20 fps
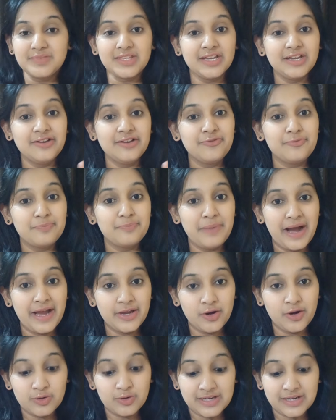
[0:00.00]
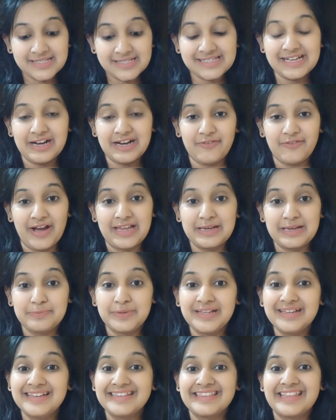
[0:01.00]
If buyout is
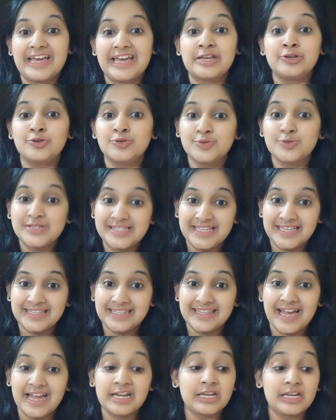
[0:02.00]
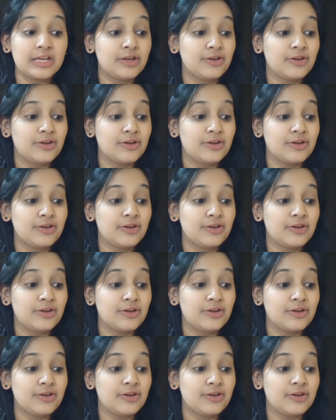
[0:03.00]
available, then you see that